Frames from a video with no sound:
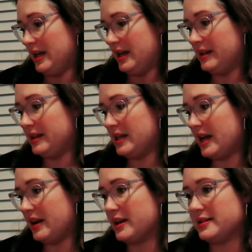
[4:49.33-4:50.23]
And then
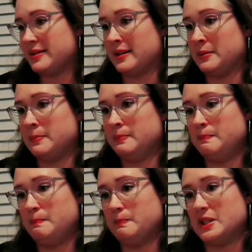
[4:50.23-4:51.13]
I got some,
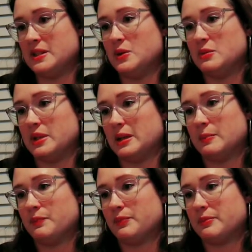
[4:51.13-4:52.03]
excuse me,
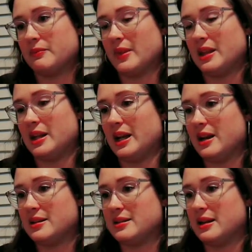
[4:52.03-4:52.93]
and then I
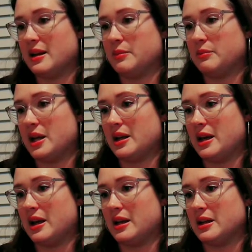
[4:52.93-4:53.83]
got some
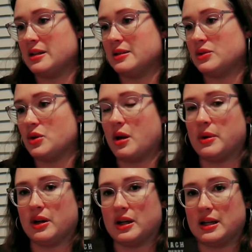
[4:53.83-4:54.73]
uh,
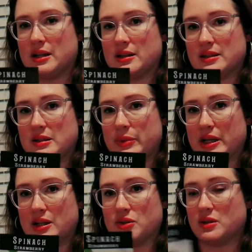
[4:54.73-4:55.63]
strawberry
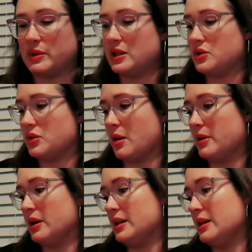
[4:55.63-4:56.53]
spinach or spinach
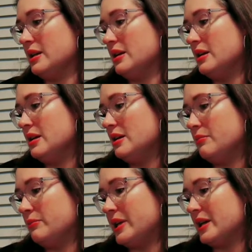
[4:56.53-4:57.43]
strawberry
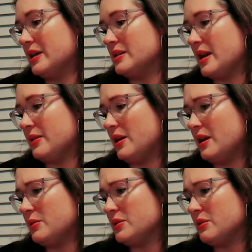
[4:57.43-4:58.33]
because I thought
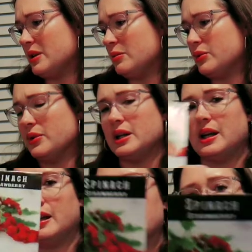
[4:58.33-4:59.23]
it was really
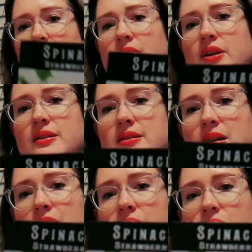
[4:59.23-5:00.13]
pretty to have these
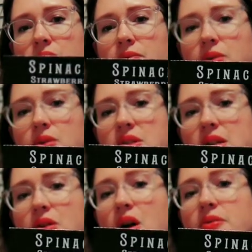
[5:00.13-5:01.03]
kind of little fruits that
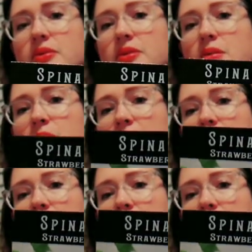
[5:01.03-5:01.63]
are off of them.